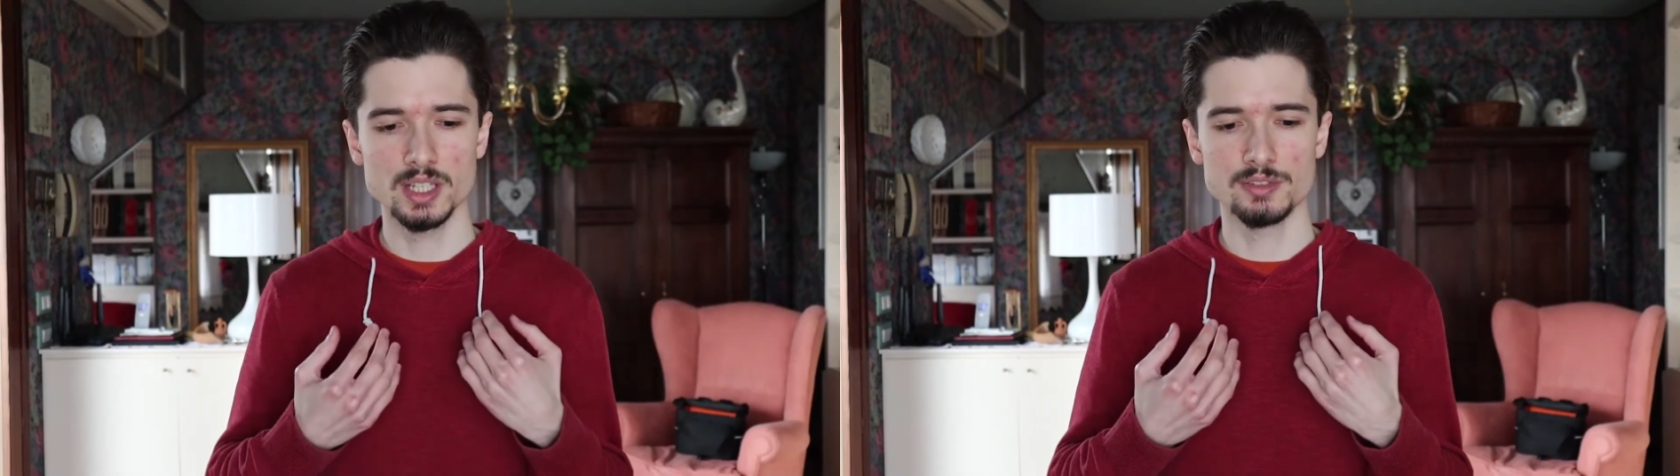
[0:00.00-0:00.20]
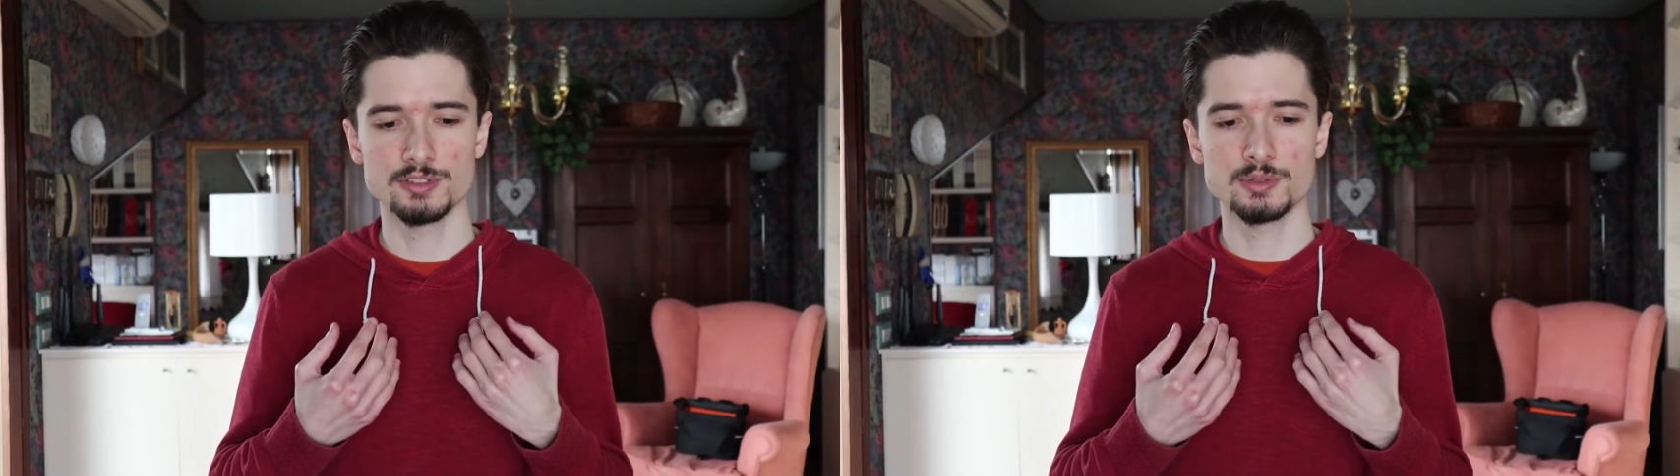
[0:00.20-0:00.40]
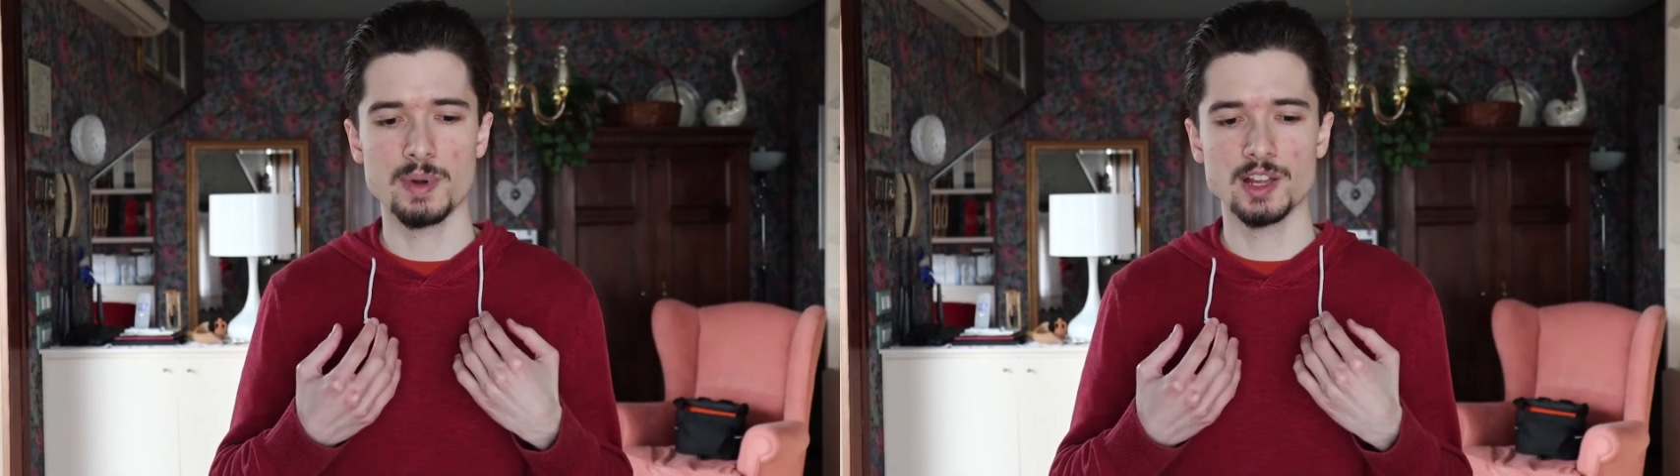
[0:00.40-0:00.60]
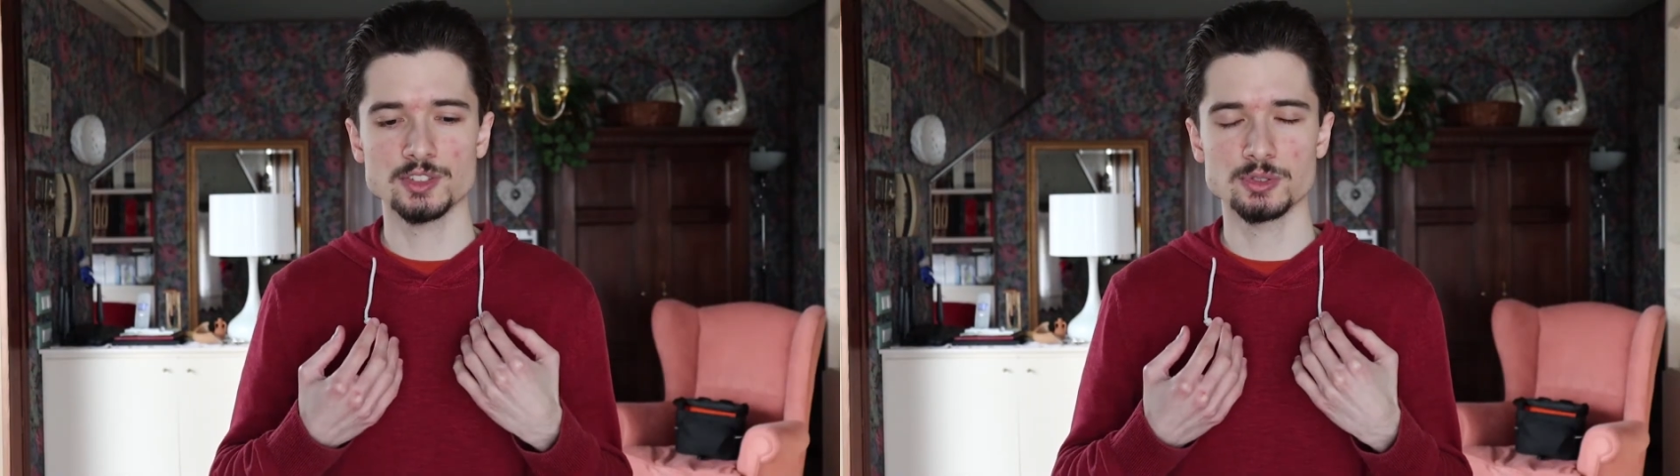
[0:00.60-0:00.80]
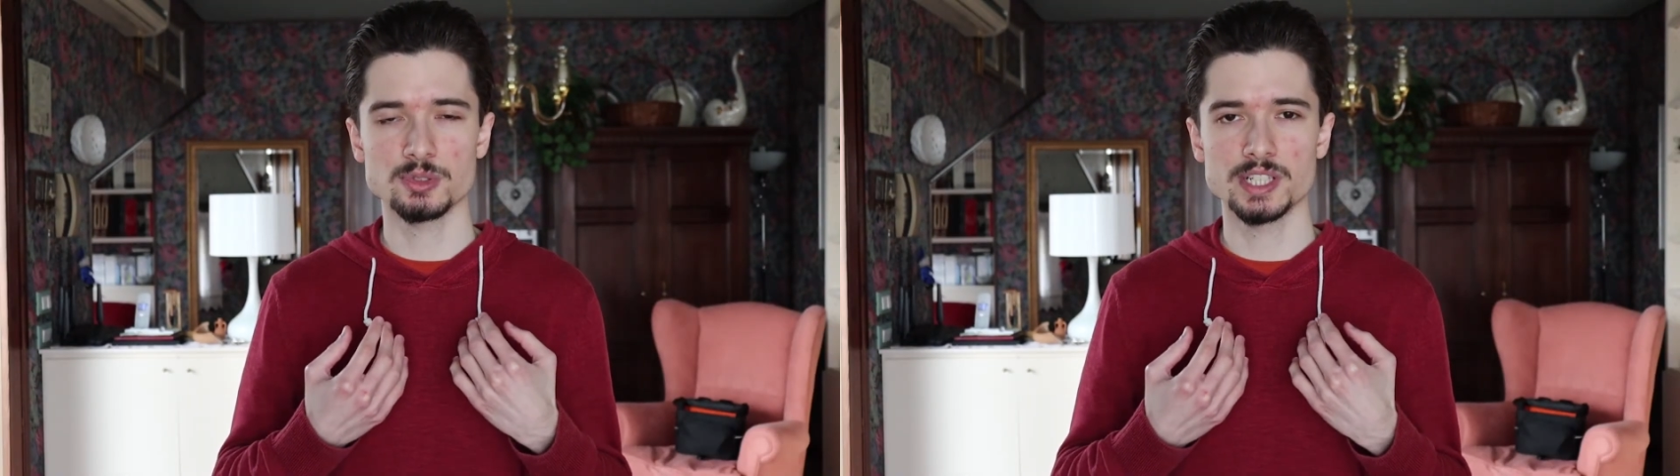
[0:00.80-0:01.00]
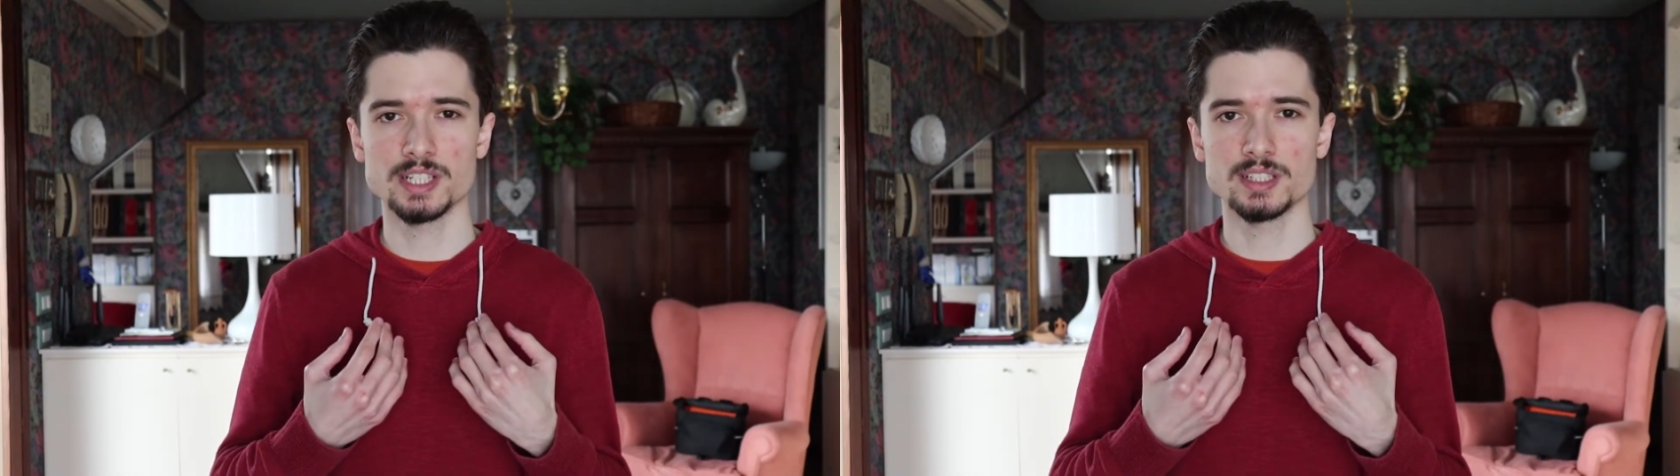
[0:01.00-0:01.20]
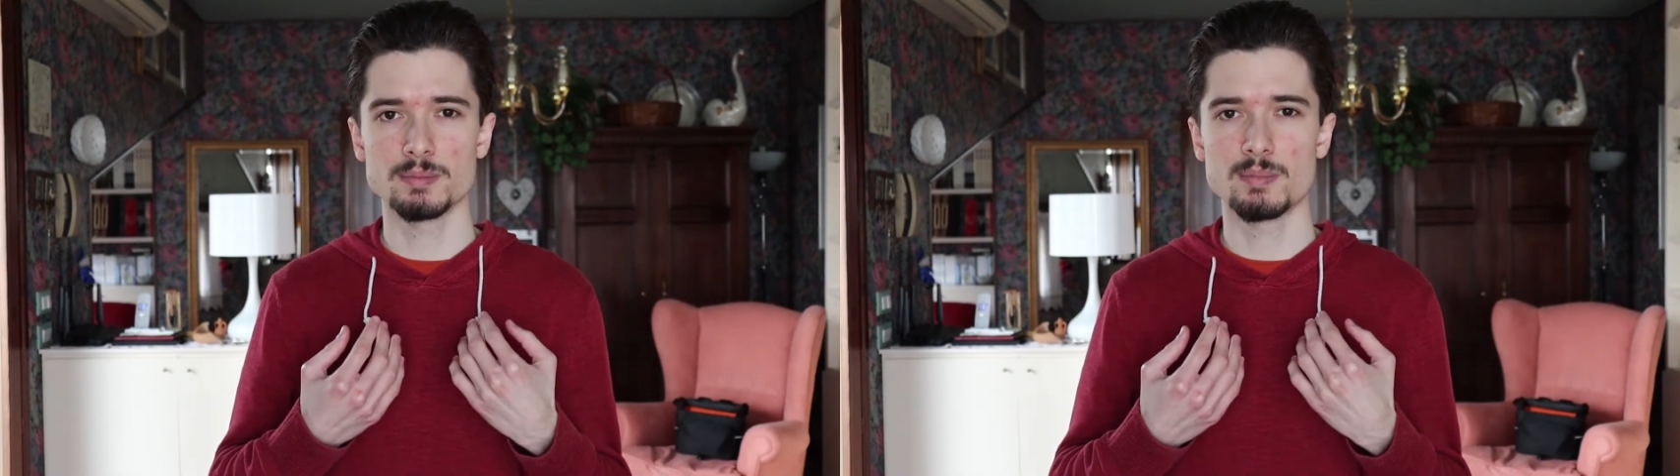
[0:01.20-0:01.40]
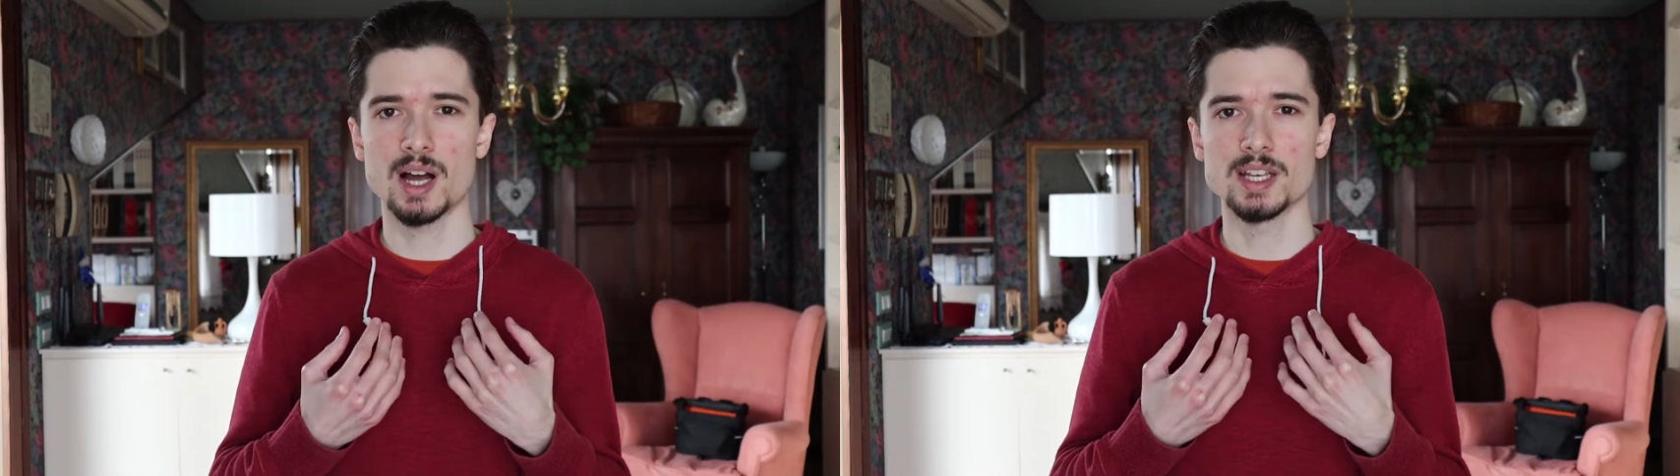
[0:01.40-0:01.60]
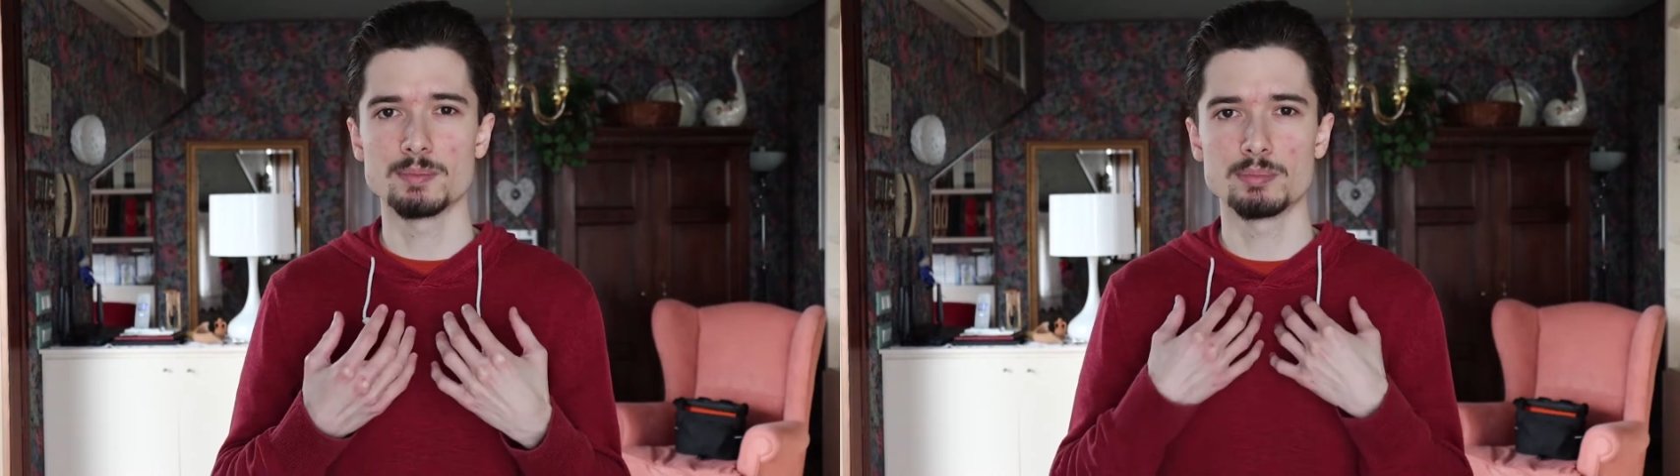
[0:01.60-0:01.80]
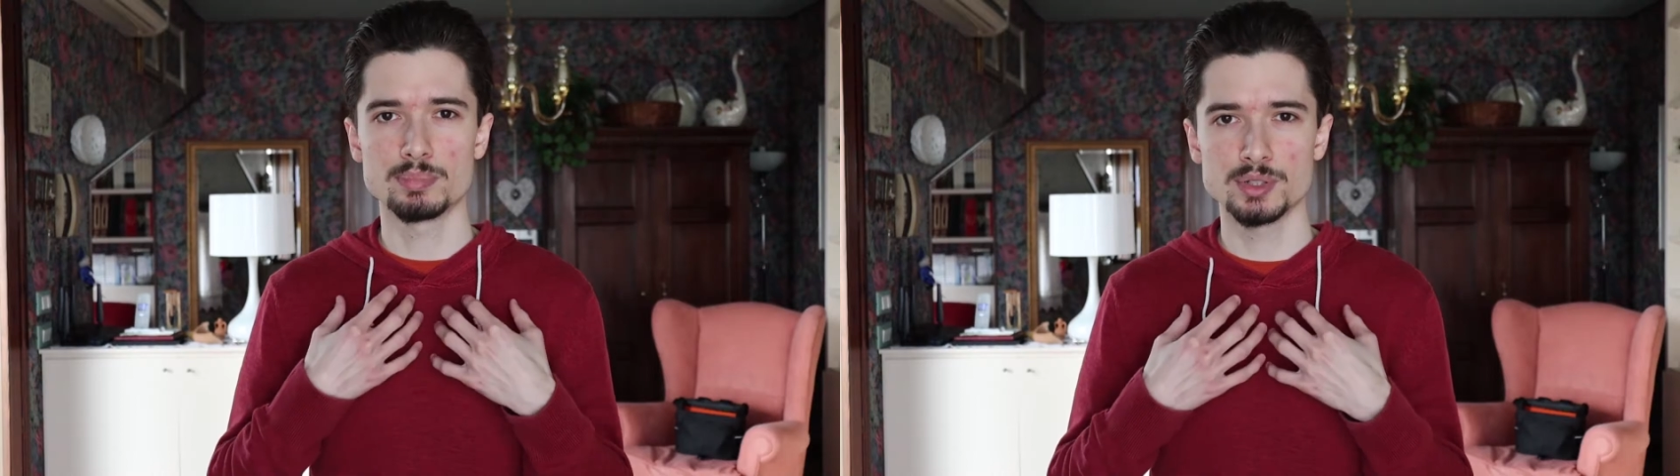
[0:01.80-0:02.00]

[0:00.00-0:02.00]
if you're measuring my